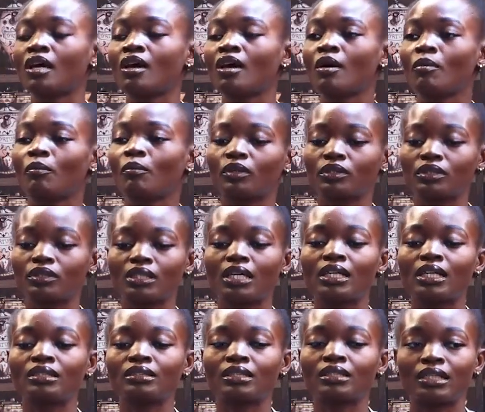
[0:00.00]
But saying
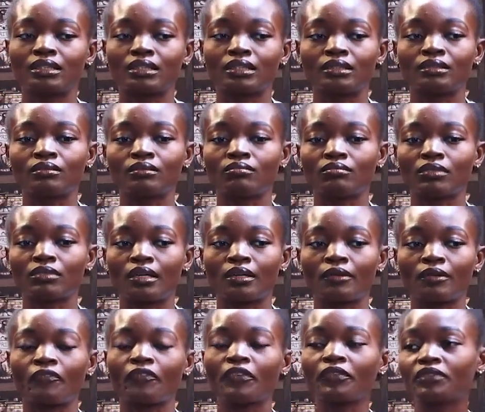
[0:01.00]
as in
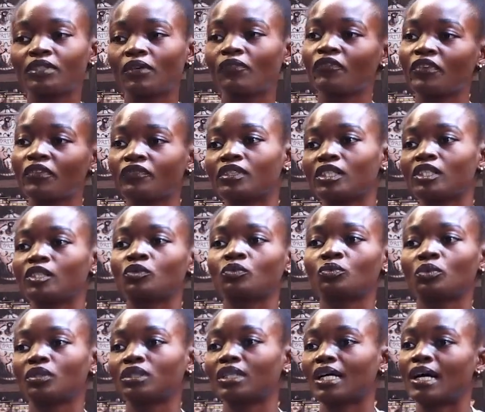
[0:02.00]
50-50 is
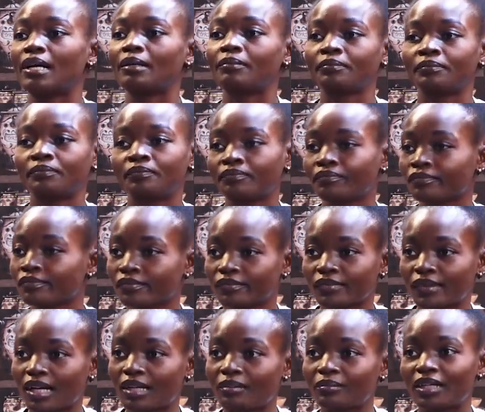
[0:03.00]
what I'm
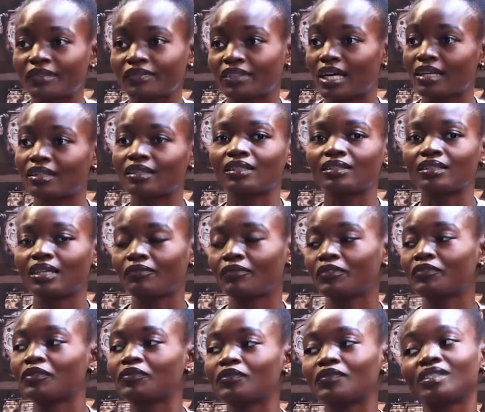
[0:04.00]
after, I think that
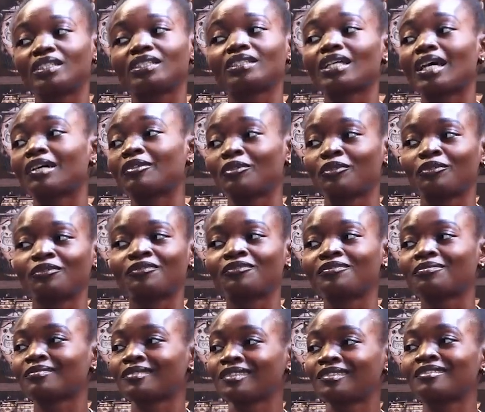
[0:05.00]
50-50 is kind of
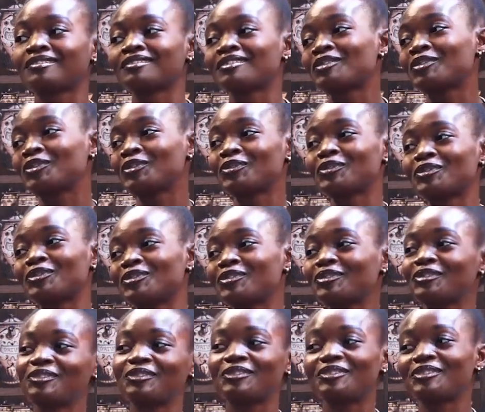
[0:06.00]
too...
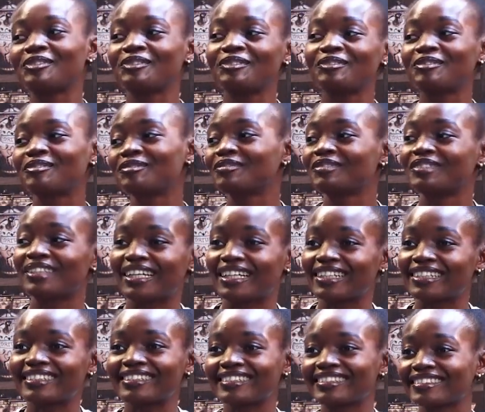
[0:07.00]
No,
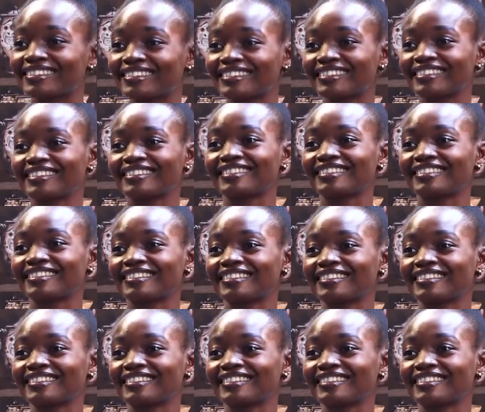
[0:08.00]
I think it's fair.